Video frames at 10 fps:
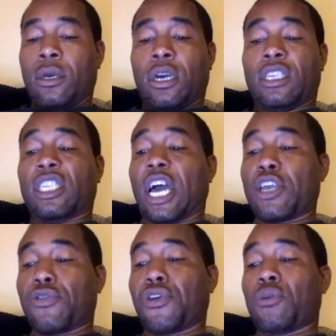
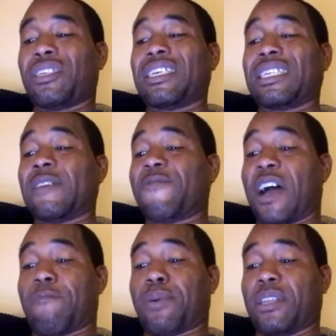Castano throws
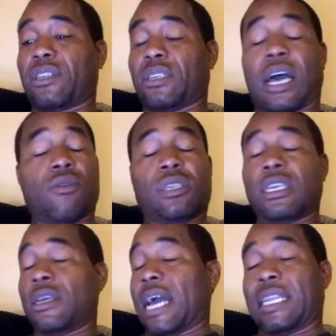65 punches. I
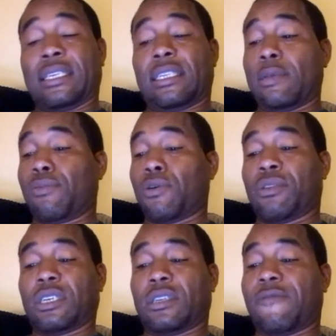didn't see him throw
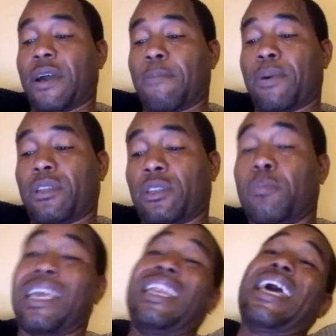65 punches,
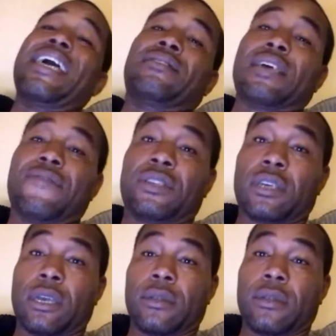but he lands 17.